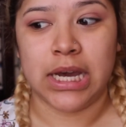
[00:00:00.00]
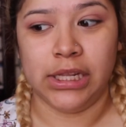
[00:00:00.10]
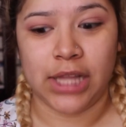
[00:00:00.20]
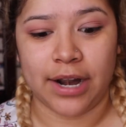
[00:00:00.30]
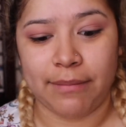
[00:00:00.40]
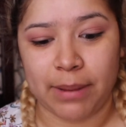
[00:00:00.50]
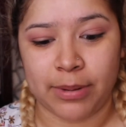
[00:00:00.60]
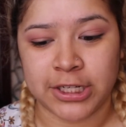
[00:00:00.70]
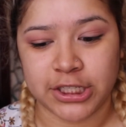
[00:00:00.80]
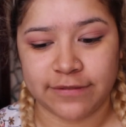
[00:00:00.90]
a lot of my
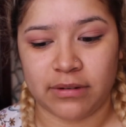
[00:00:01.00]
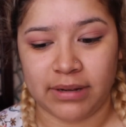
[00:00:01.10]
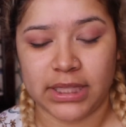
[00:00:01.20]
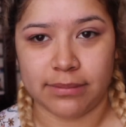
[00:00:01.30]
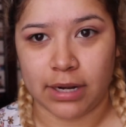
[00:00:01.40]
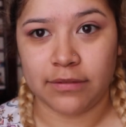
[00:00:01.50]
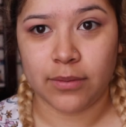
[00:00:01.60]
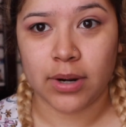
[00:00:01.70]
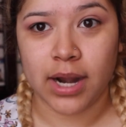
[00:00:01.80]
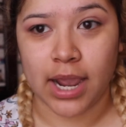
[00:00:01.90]
brushes for what they're meant
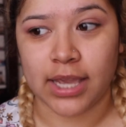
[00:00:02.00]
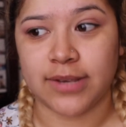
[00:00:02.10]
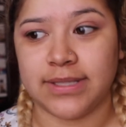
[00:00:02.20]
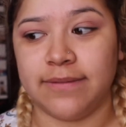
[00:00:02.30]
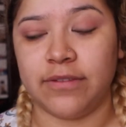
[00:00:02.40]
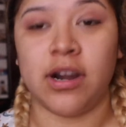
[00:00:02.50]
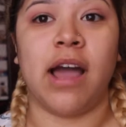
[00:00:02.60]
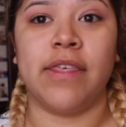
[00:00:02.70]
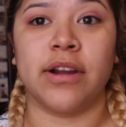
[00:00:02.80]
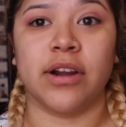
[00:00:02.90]
for. I use them
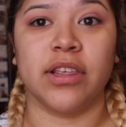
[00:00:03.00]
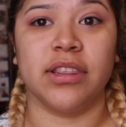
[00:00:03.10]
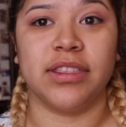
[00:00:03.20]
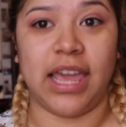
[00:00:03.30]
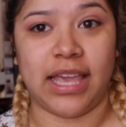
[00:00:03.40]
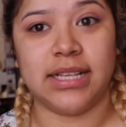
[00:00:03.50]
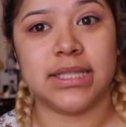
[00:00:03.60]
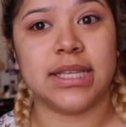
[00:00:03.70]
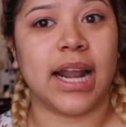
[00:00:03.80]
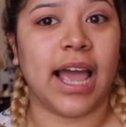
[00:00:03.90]
for other
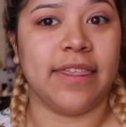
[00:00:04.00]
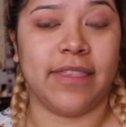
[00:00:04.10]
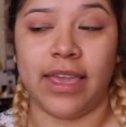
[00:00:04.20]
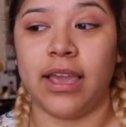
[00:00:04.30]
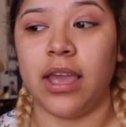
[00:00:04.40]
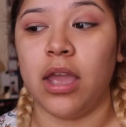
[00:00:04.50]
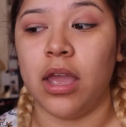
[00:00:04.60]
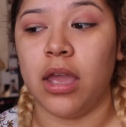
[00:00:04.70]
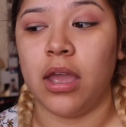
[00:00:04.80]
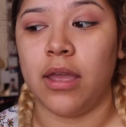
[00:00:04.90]
things that I think
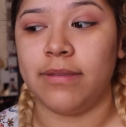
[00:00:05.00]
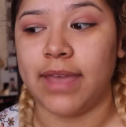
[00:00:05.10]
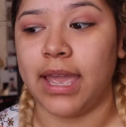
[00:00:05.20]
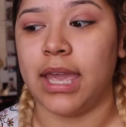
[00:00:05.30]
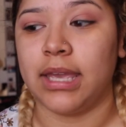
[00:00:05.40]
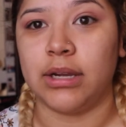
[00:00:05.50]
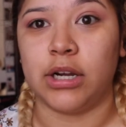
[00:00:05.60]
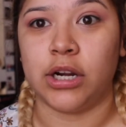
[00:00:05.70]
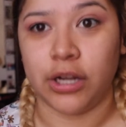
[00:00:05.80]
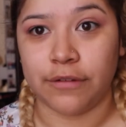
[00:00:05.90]
they
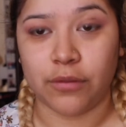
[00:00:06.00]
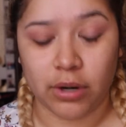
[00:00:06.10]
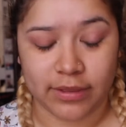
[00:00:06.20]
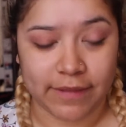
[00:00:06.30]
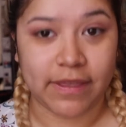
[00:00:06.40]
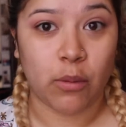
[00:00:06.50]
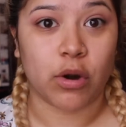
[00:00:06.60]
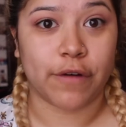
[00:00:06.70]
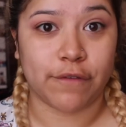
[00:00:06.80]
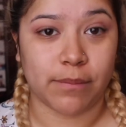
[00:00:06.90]
are good for, that they
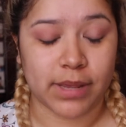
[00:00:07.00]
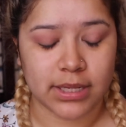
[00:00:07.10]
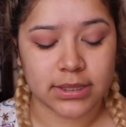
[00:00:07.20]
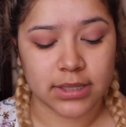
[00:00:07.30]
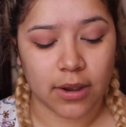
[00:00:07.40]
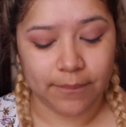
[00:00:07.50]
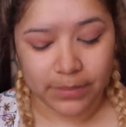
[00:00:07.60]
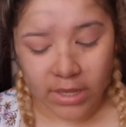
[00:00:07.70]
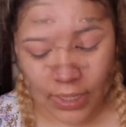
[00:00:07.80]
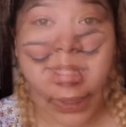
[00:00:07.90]
work for me. So
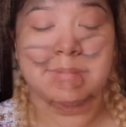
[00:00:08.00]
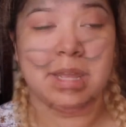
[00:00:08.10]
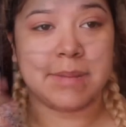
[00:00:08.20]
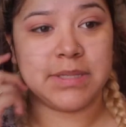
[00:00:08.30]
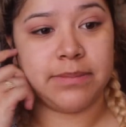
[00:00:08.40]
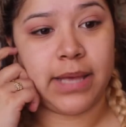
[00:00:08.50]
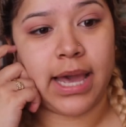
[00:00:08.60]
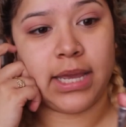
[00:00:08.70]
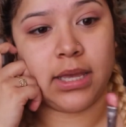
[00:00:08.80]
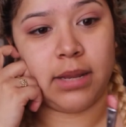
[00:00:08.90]
I got this in my Ipsy
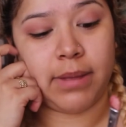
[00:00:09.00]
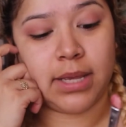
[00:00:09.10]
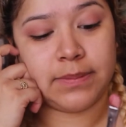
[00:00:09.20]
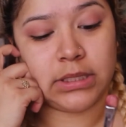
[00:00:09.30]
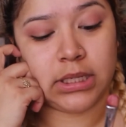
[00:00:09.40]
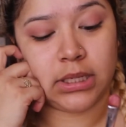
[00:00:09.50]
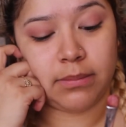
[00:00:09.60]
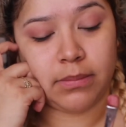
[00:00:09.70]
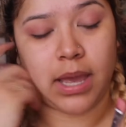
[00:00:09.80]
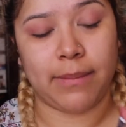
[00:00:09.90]
bag, my
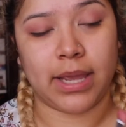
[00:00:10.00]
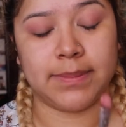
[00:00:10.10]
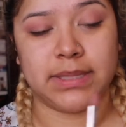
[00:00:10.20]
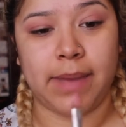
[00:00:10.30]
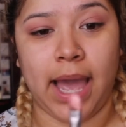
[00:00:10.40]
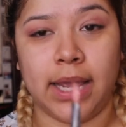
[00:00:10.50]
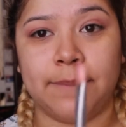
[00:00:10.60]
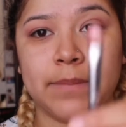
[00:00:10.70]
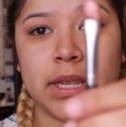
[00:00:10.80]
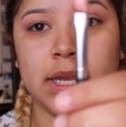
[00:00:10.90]
Ipsy bag.
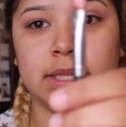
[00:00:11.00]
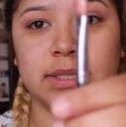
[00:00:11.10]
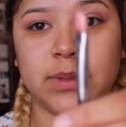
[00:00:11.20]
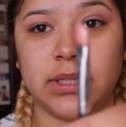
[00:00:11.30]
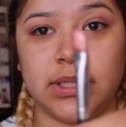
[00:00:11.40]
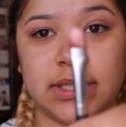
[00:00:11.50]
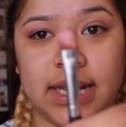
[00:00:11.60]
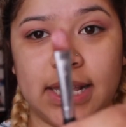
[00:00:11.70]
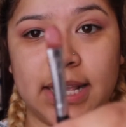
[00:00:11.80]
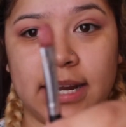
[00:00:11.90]
This is what it looks
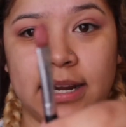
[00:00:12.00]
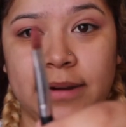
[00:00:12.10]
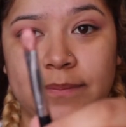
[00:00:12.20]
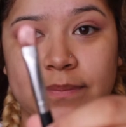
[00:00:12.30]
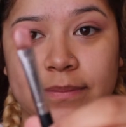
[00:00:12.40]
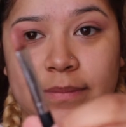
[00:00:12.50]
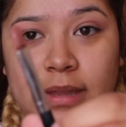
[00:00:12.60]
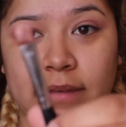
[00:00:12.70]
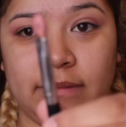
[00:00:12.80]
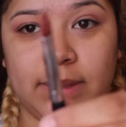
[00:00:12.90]
like here,
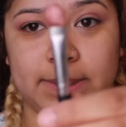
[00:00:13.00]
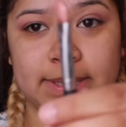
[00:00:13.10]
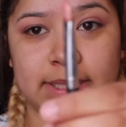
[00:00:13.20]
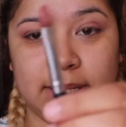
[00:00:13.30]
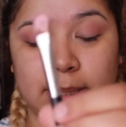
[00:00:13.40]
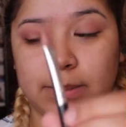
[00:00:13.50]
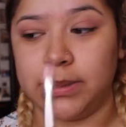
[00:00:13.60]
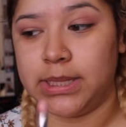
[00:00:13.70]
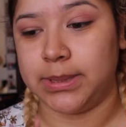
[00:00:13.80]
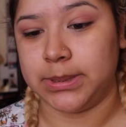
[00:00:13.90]
and I've used it a
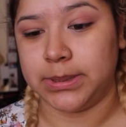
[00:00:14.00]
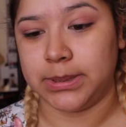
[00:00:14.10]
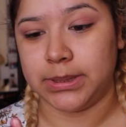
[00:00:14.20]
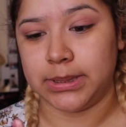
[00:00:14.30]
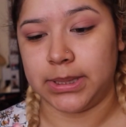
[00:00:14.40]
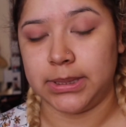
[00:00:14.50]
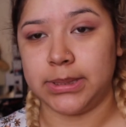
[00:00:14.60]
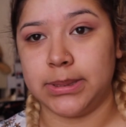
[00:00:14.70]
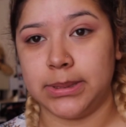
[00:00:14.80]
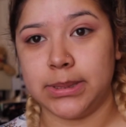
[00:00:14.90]
couple times before. Sorry,
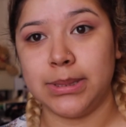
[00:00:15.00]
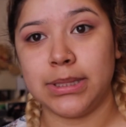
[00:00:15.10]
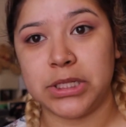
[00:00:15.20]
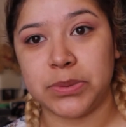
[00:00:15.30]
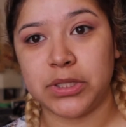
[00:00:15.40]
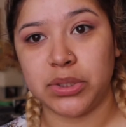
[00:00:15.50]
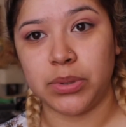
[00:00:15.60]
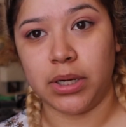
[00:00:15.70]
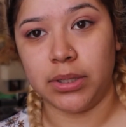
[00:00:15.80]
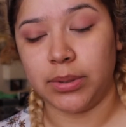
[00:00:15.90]
don't judge me
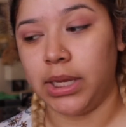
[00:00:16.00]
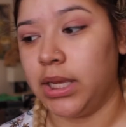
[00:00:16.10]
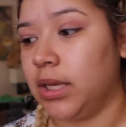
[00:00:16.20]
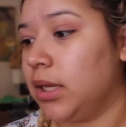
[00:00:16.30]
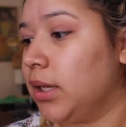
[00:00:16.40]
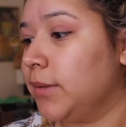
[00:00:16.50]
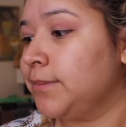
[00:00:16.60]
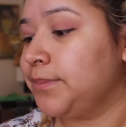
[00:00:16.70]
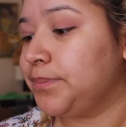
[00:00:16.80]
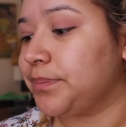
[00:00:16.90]
too hard, okay?
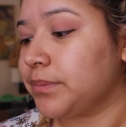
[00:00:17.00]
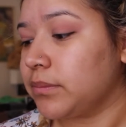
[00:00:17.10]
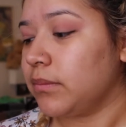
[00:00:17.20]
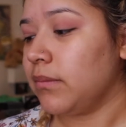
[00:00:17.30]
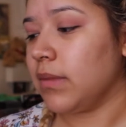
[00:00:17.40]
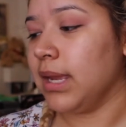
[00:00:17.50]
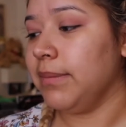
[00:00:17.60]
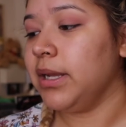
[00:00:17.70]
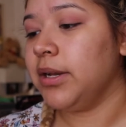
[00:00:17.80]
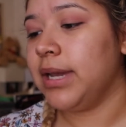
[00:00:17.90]

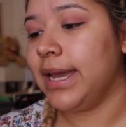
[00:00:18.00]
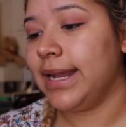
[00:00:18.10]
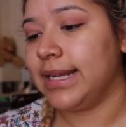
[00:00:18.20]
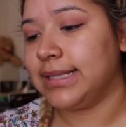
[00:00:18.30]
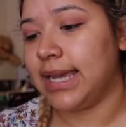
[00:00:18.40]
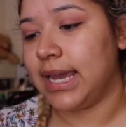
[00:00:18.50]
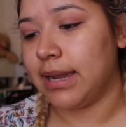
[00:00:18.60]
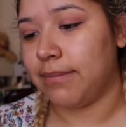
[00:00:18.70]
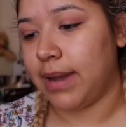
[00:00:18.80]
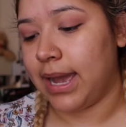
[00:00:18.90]
I'm gonna go ahead and
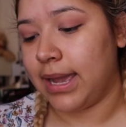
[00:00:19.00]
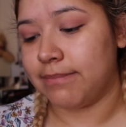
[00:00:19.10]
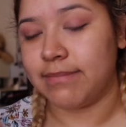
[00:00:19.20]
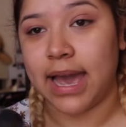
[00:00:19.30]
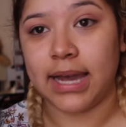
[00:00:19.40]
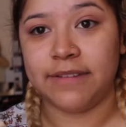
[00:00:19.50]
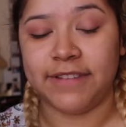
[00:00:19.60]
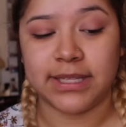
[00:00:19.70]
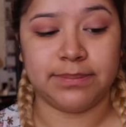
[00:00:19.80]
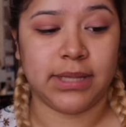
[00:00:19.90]
take my MAC
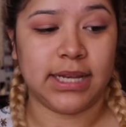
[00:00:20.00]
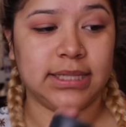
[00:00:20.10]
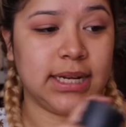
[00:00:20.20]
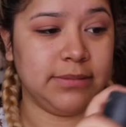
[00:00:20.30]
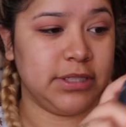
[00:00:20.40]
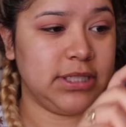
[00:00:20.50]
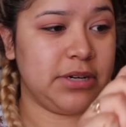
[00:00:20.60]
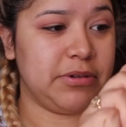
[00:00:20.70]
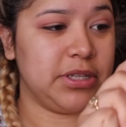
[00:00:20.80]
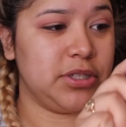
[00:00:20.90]
Fix Plus, and I'm just
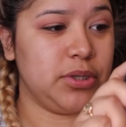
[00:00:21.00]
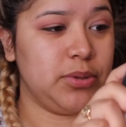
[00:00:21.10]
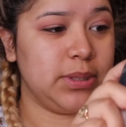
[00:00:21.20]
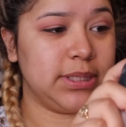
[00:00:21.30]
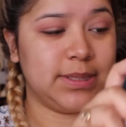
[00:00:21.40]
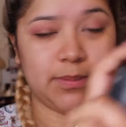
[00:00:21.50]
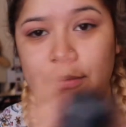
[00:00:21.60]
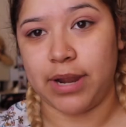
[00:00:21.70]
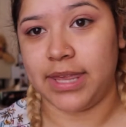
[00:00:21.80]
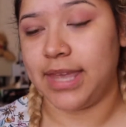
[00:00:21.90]
going to
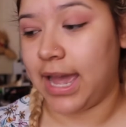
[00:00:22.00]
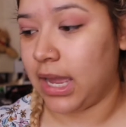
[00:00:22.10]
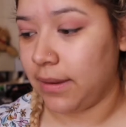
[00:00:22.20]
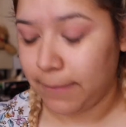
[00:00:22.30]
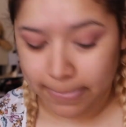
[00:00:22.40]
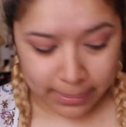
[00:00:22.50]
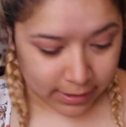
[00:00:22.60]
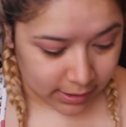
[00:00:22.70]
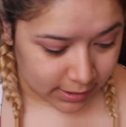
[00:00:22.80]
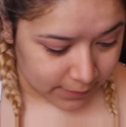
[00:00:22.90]
spray that.
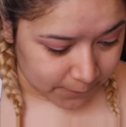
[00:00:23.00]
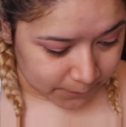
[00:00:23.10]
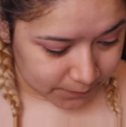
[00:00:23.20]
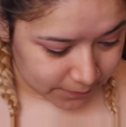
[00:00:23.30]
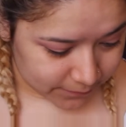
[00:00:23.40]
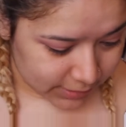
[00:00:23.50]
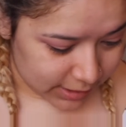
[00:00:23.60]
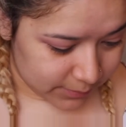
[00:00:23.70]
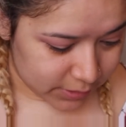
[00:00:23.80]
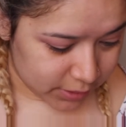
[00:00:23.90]

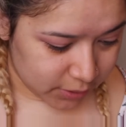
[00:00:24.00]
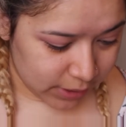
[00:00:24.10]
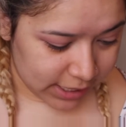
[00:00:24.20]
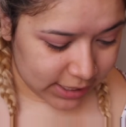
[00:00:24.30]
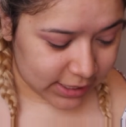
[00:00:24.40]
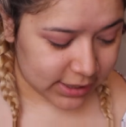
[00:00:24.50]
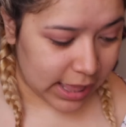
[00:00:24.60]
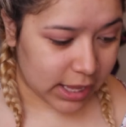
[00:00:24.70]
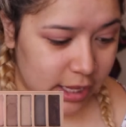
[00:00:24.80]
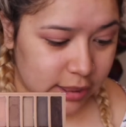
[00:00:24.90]
And I'm gonna go ahead in
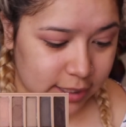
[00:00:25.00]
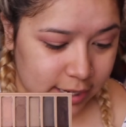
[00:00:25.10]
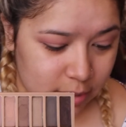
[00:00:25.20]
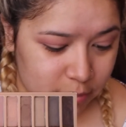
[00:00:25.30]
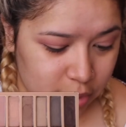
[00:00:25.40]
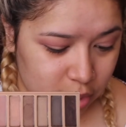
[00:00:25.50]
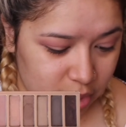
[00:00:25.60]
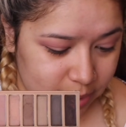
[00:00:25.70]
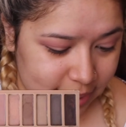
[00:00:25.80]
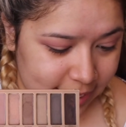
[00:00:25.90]
that color, and I'm gonna
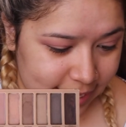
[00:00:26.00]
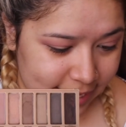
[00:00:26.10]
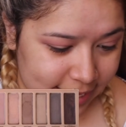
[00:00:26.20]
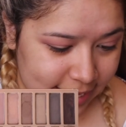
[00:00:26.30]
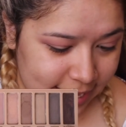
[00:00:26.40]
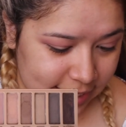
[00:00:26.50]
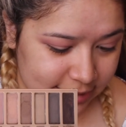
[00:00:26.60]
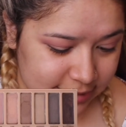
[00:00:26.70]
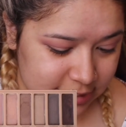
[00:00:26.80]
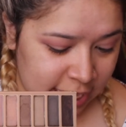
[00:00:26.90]
go ahead
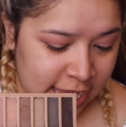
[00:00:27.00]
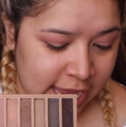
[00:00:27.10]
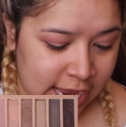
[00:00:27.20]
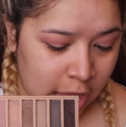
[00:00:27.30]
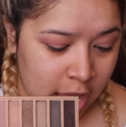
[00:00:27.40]
and take